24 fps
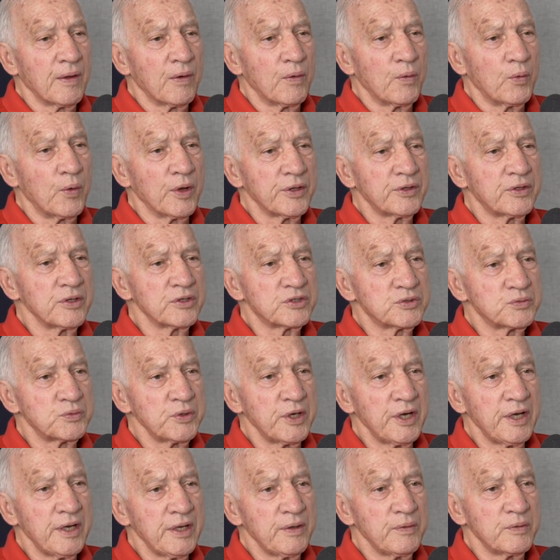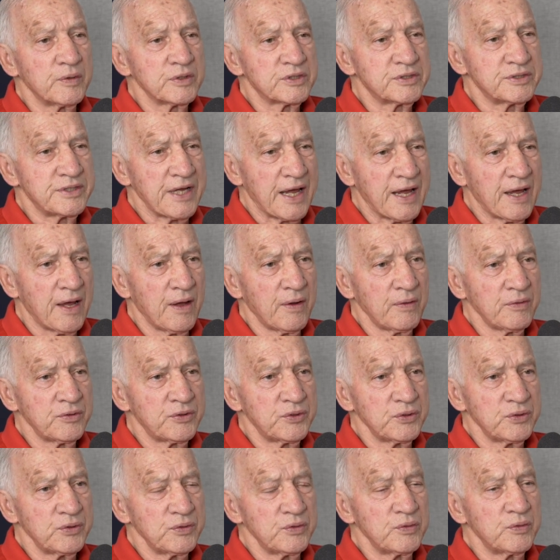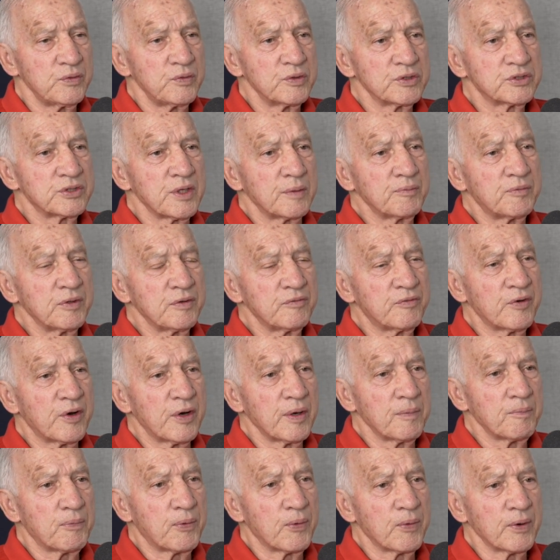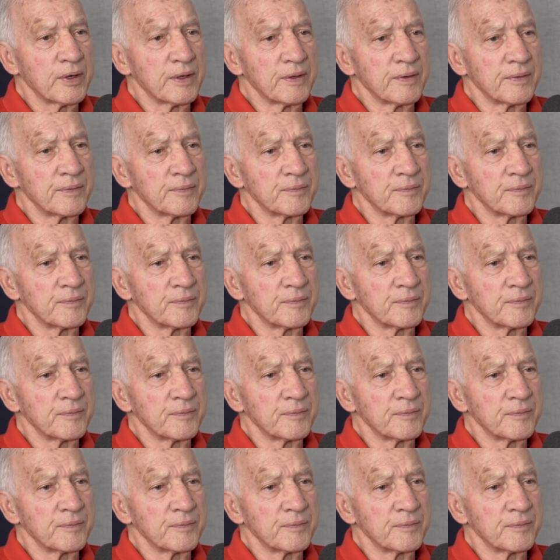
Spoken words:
what this really was down to was something very important.